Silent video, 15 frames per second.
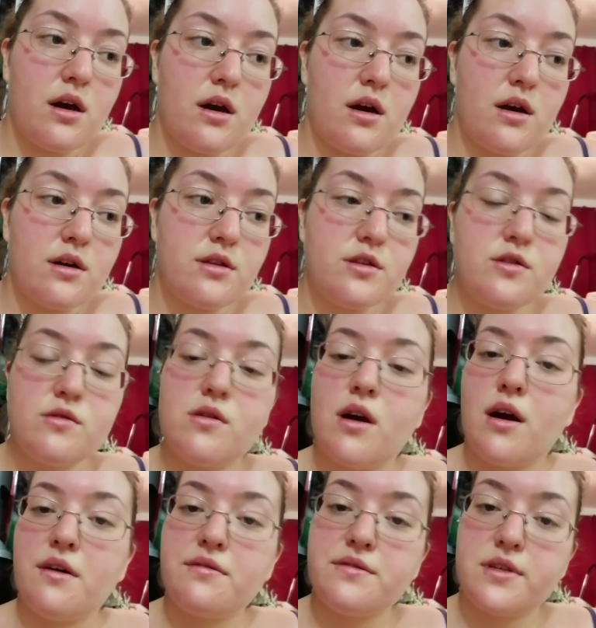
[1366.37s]
uh,
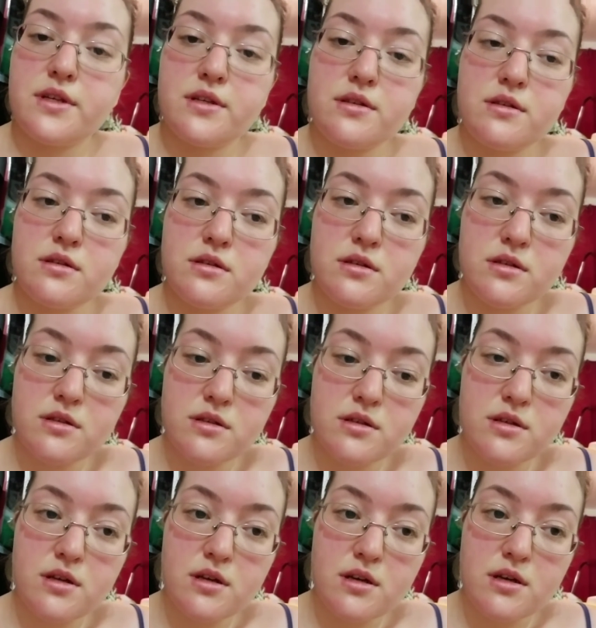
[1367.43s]
too often.
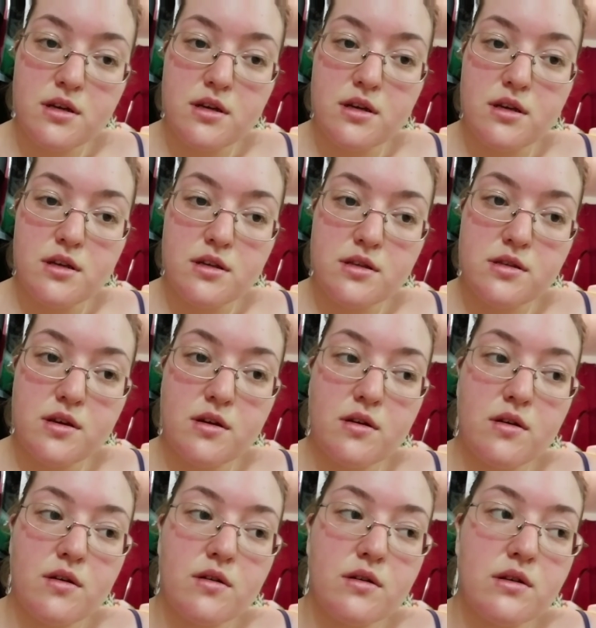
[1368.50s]

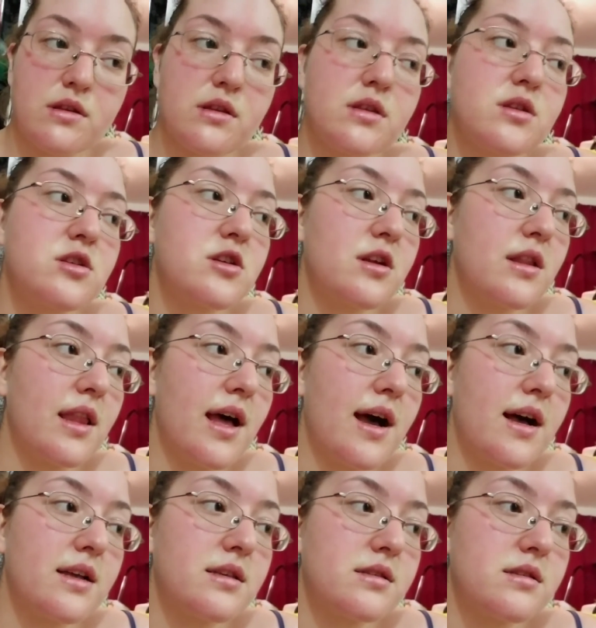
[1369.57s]
So this should
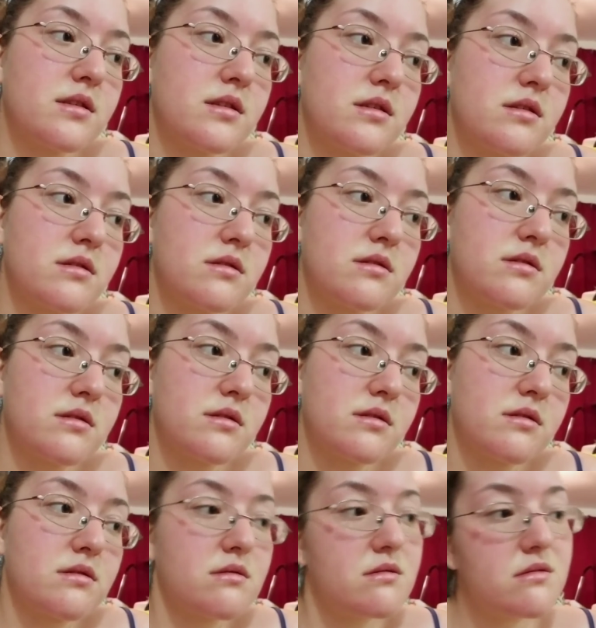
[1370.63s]
last
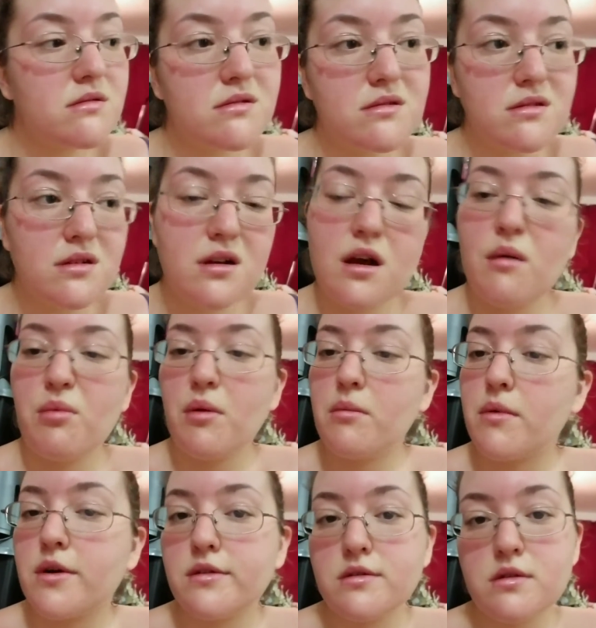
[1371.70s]
a
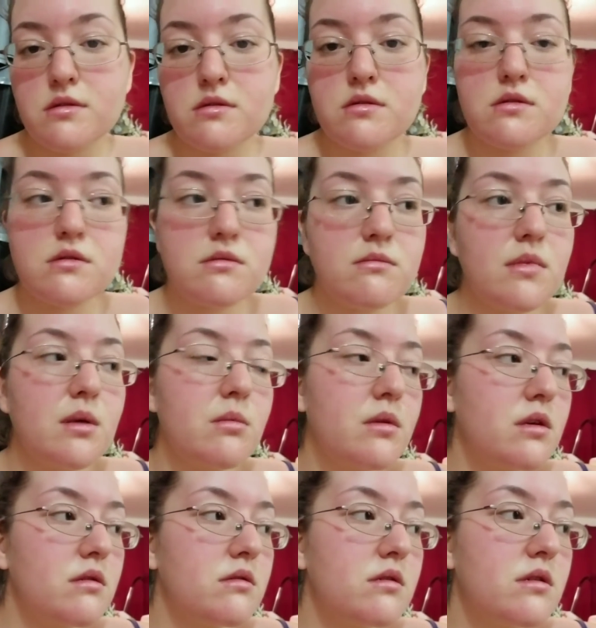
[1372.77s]
couple months,
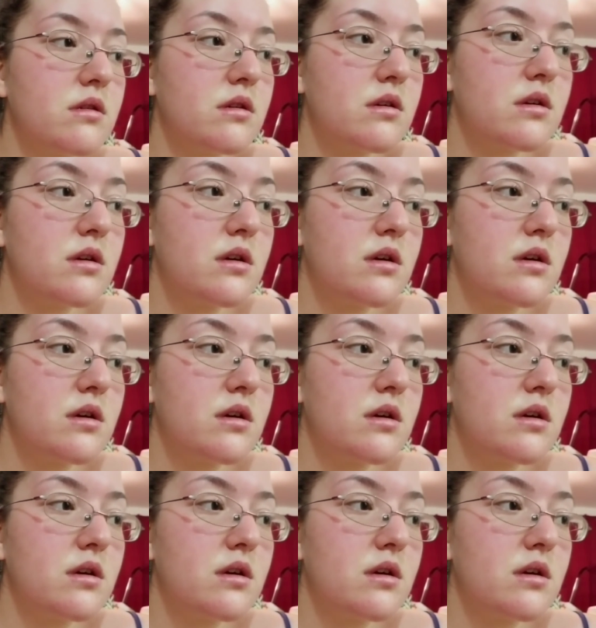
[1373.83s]
maybe.